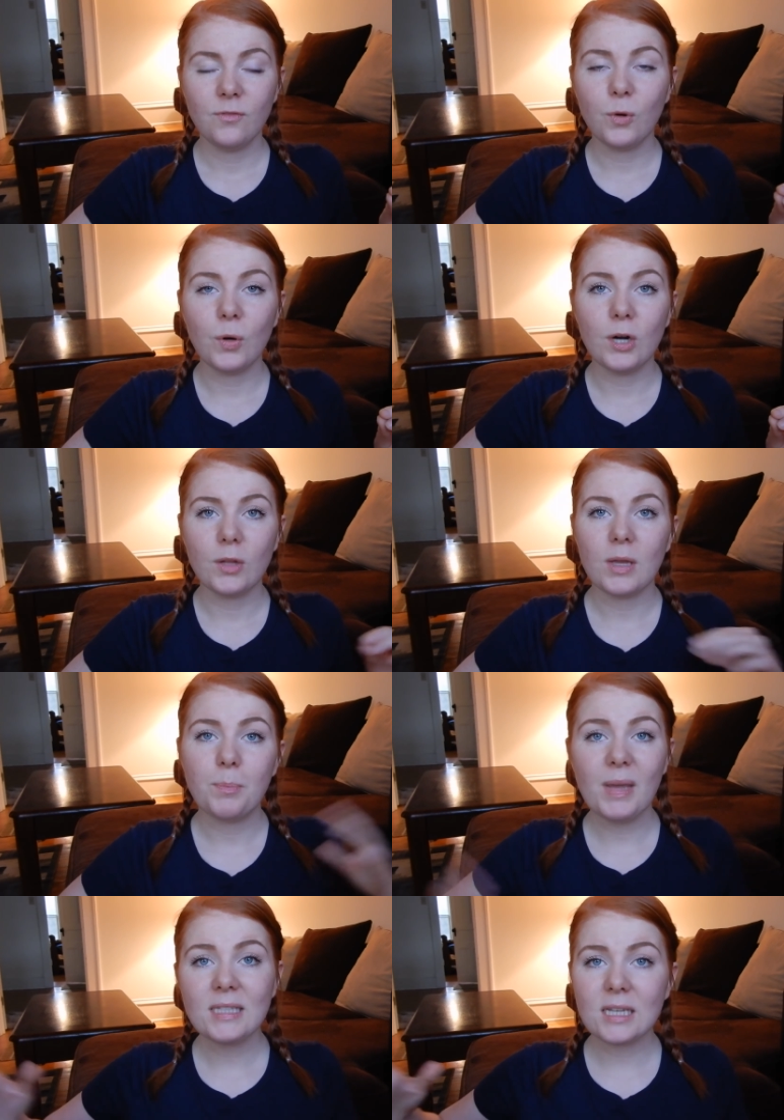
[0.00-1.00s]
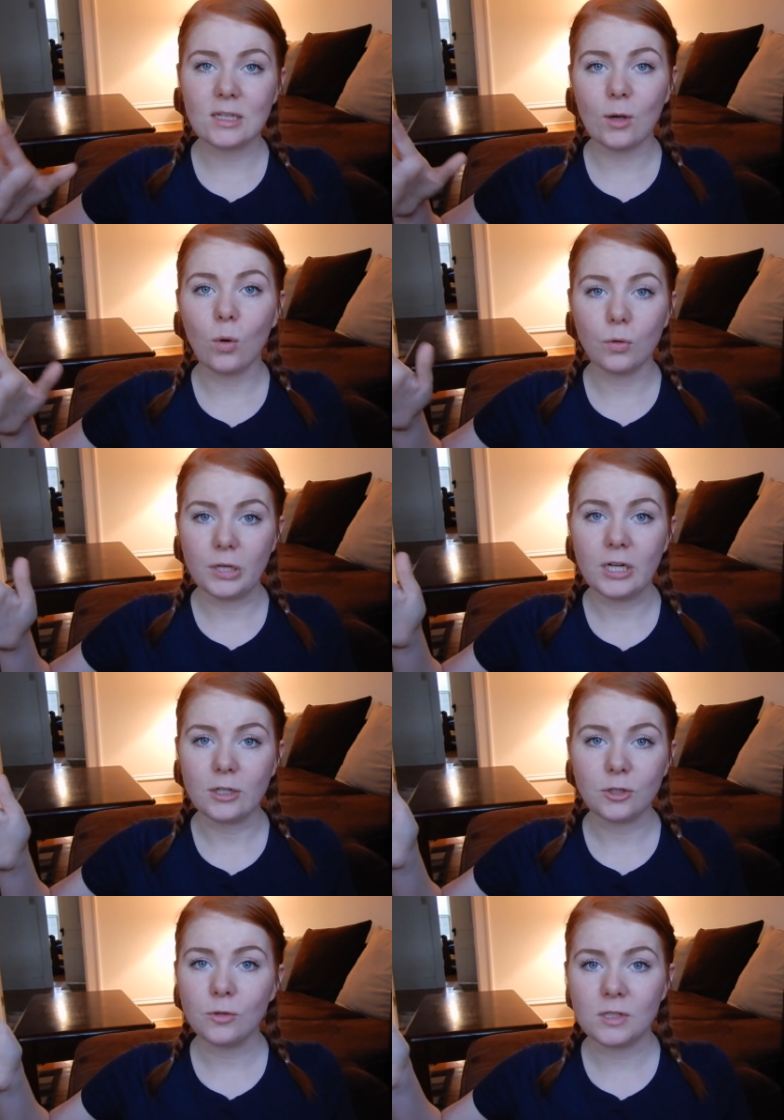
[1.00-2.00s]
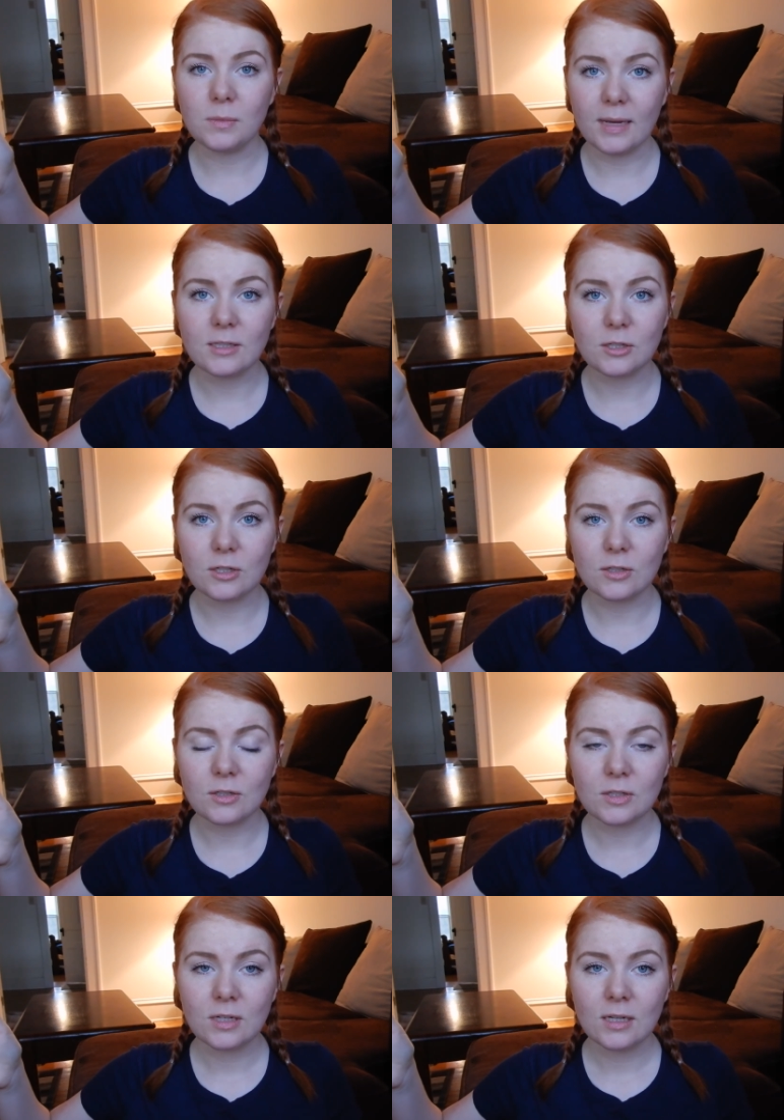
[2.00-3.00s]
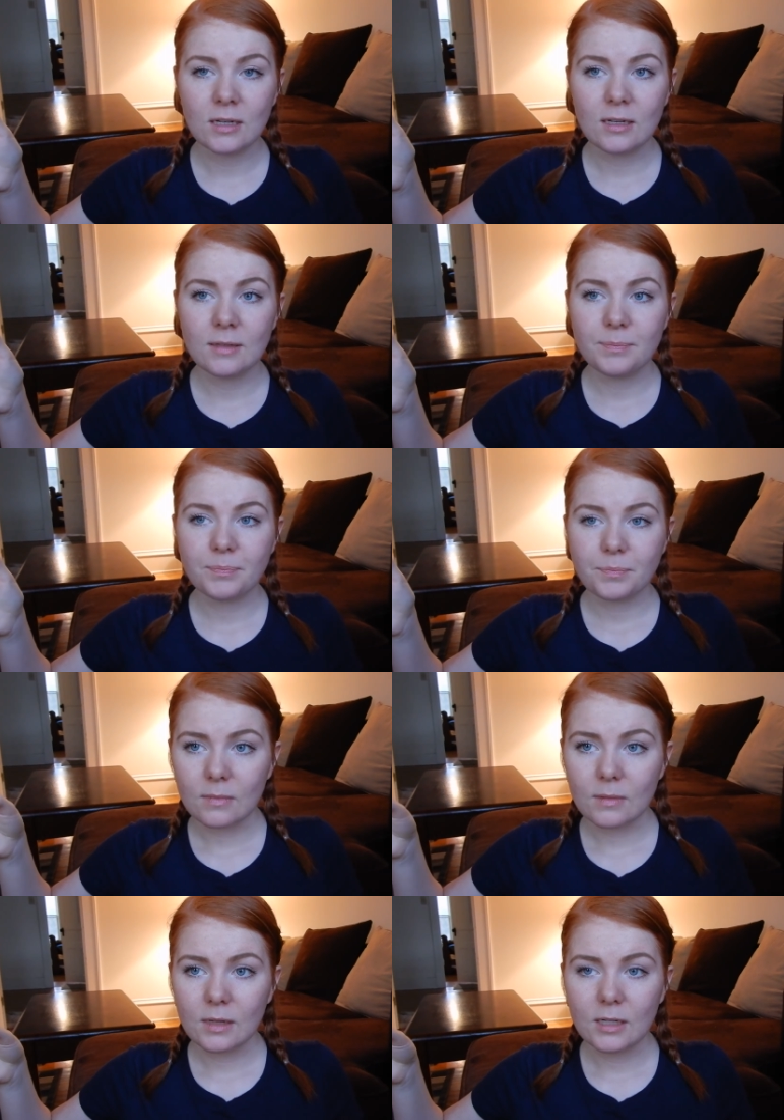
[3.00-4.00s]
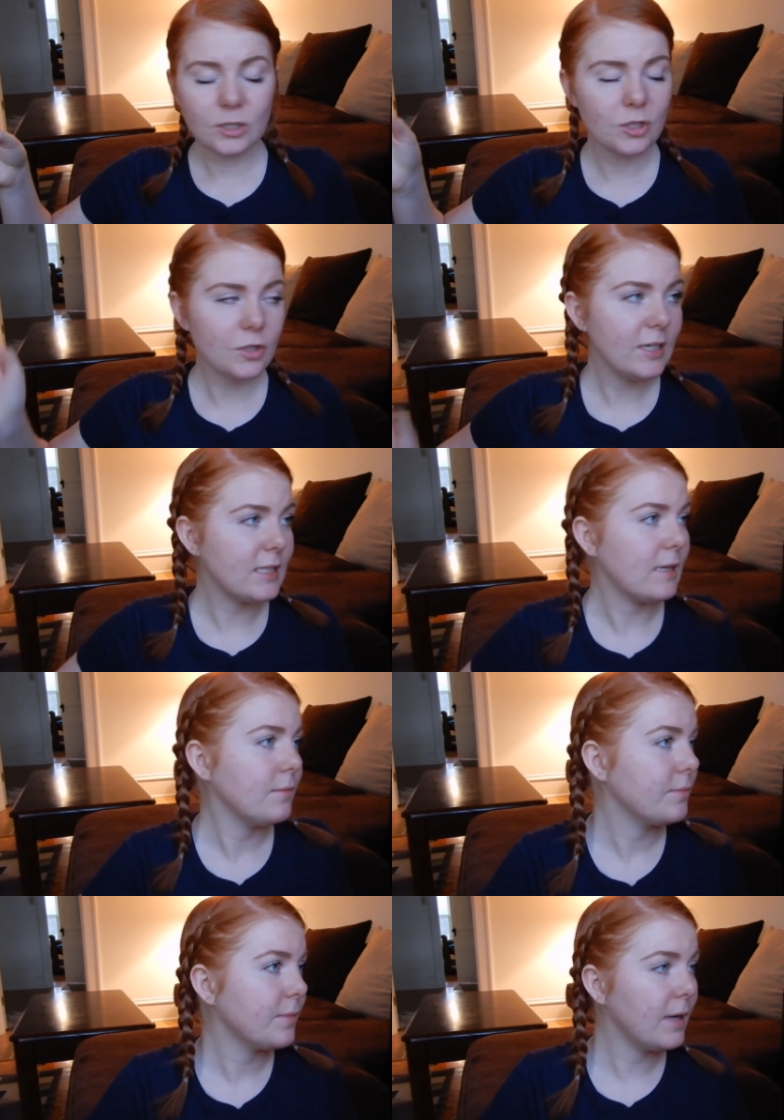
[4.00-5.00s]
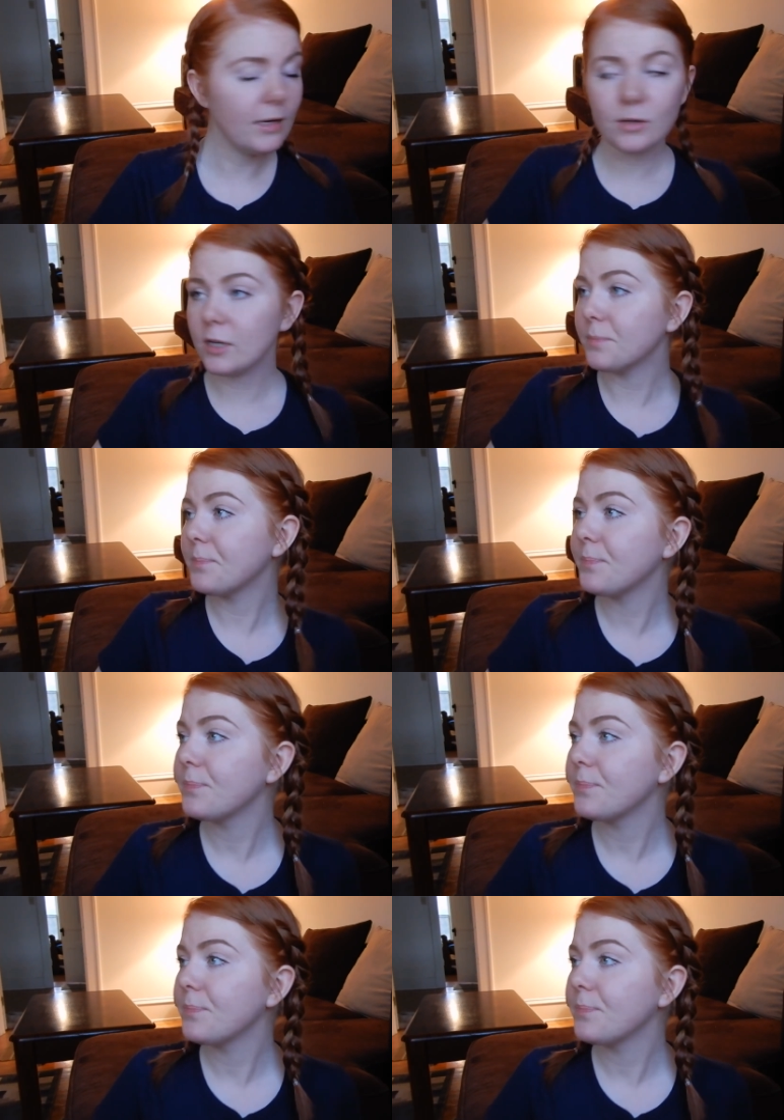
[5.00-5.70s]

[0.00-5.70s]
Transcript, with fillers: for like basically a whole year, two semesters, it's just crazy. I don't know.